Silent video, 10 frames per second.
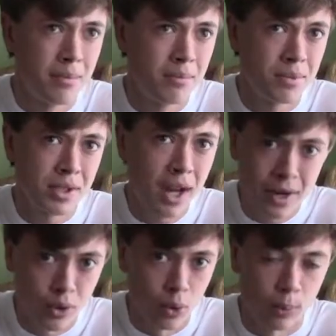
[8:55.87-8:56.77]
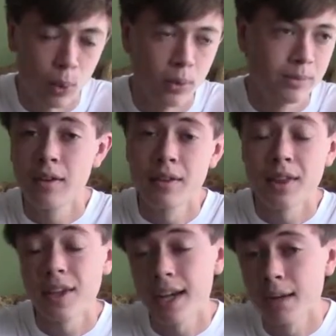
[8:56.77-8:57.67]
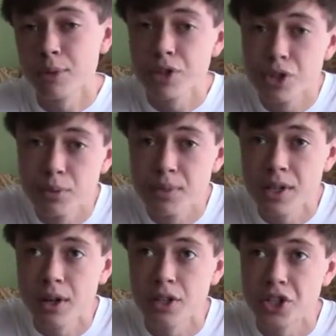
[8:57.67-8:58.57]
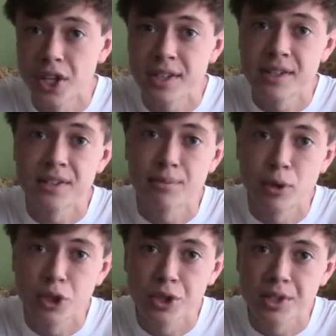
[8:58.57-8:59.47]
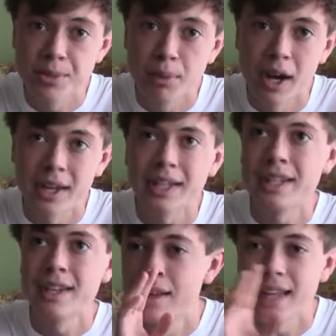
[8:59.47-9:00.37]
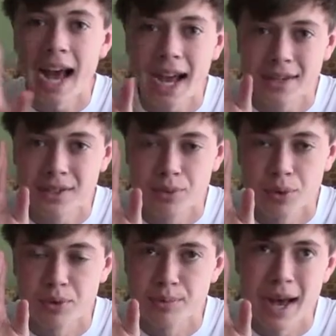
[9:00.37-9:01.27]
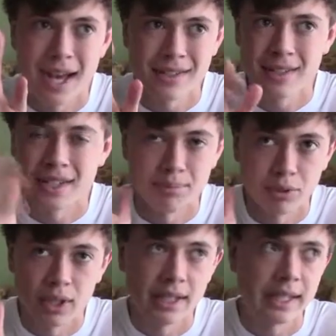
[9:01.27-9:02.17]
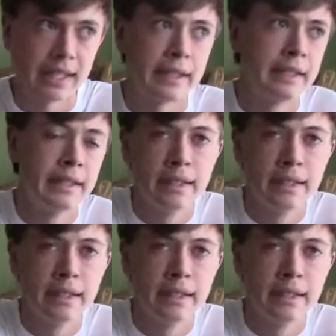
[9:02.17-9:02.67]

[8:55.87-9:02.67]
It's not normal. Then the camera zooms in on Jason's motionless body. He has the axe through his mask. He's bleeding.